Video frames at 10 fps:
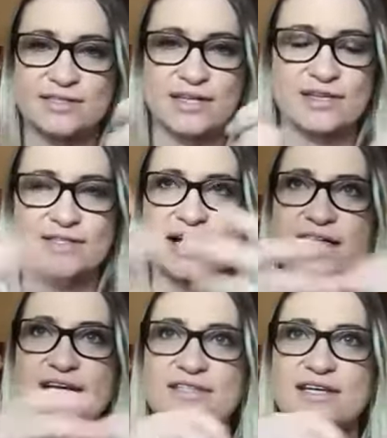
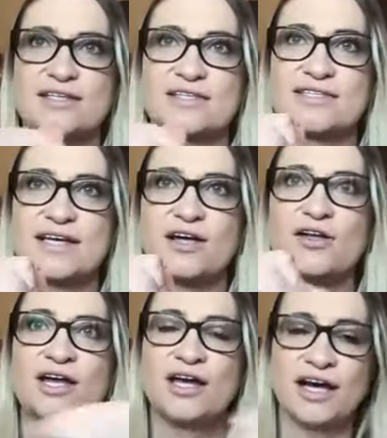synthesized in the
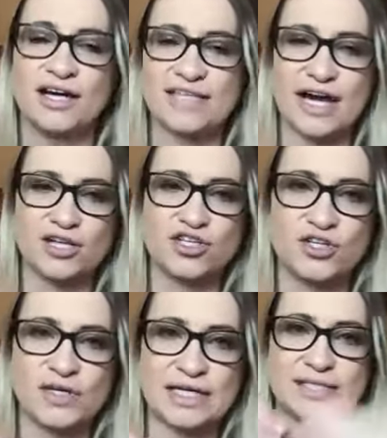cell attached
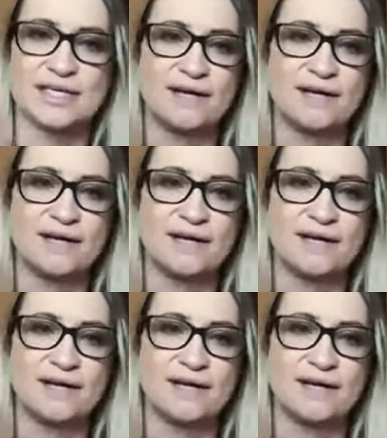to it,